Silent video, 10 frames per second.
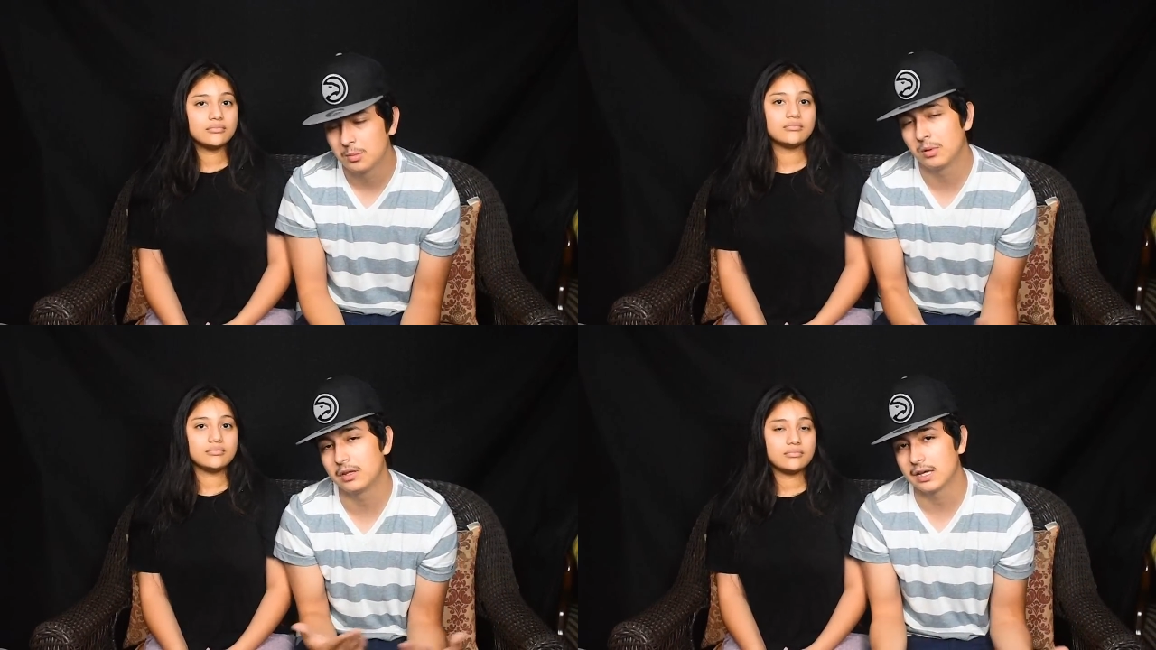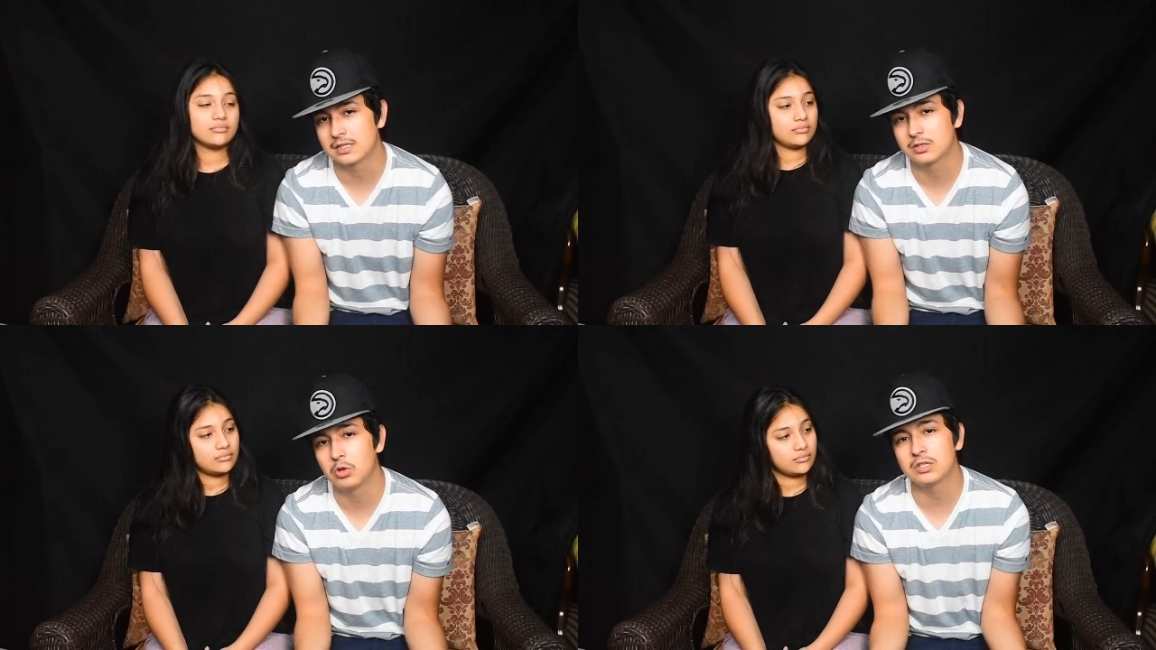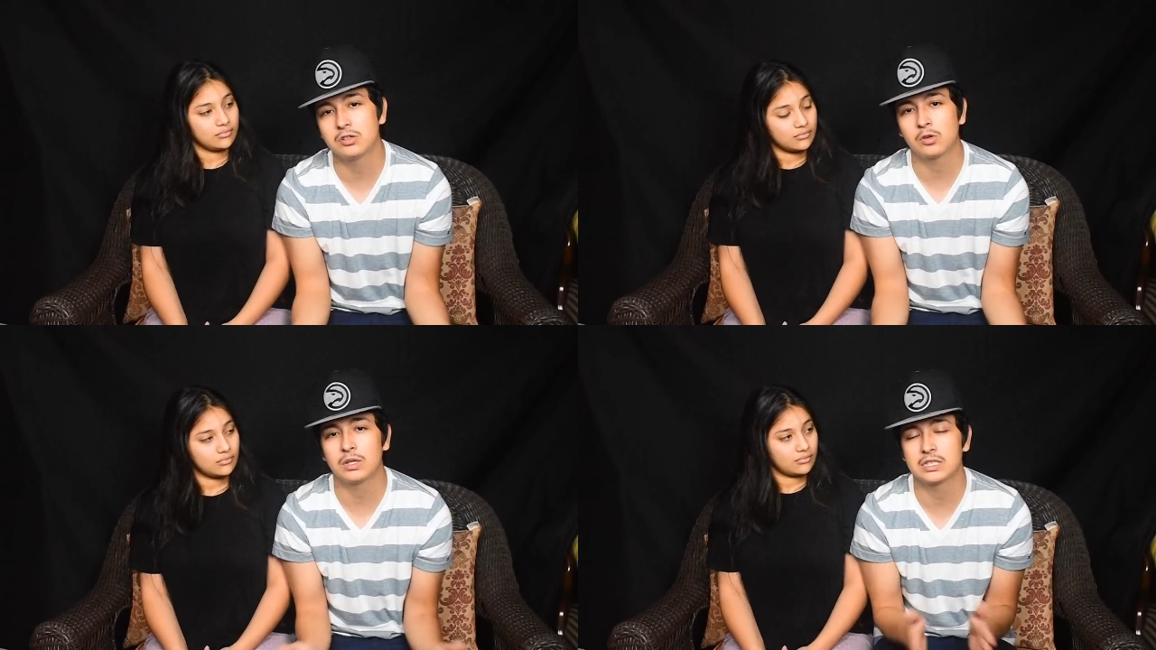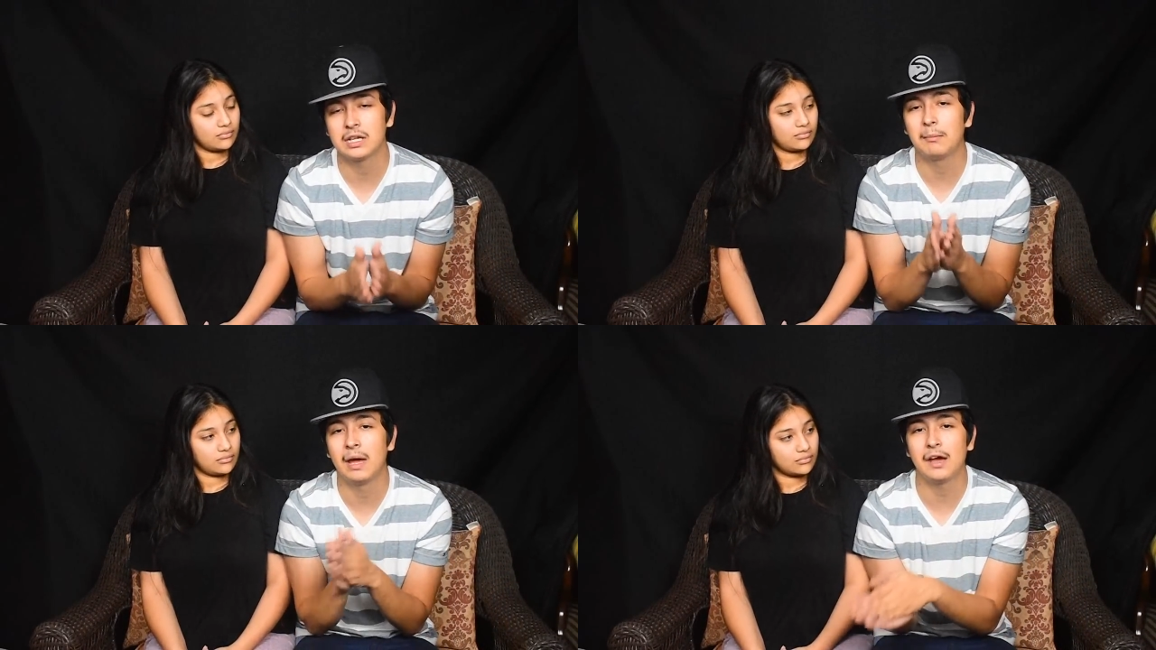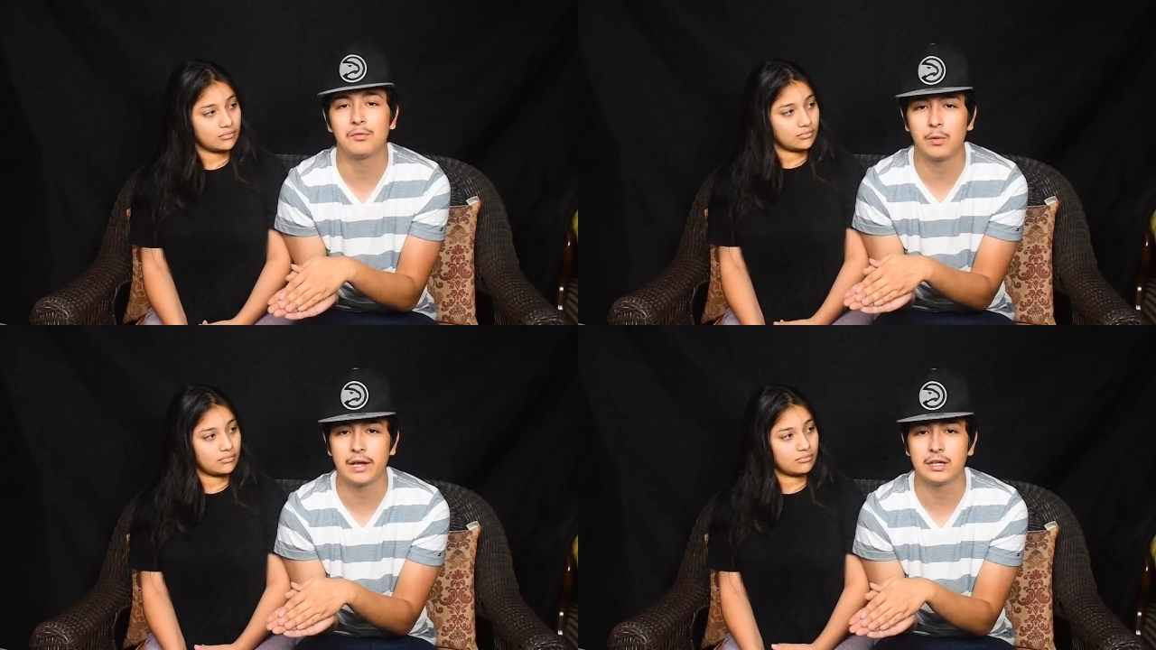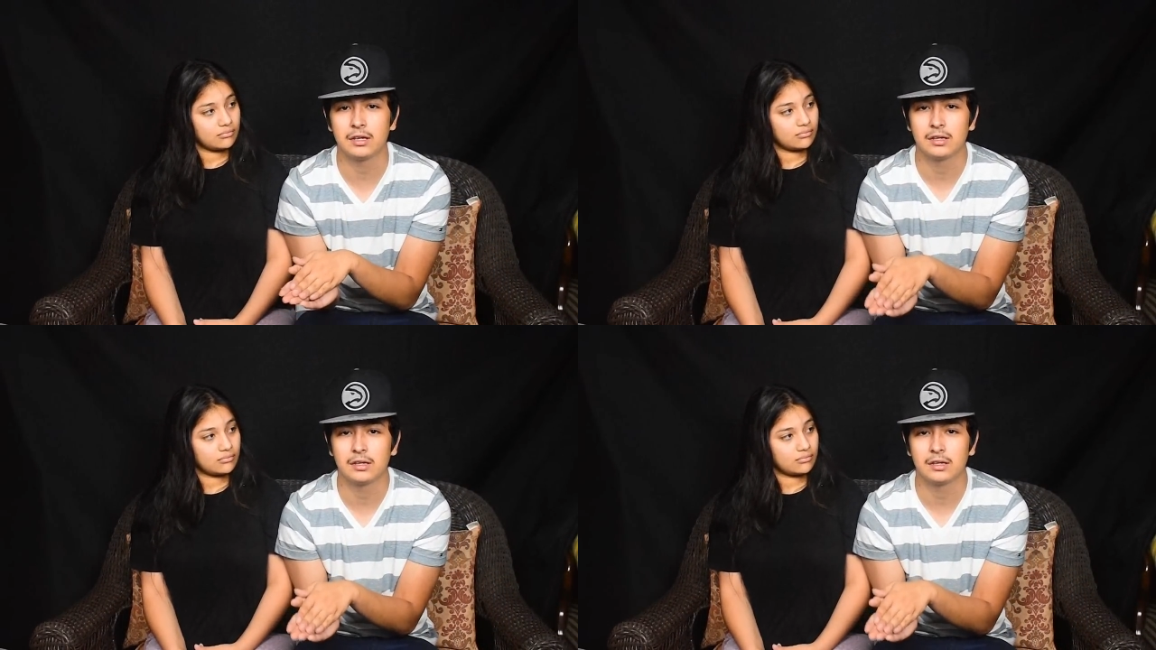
Speaker 1: But yes, to answer your question, I'm half white,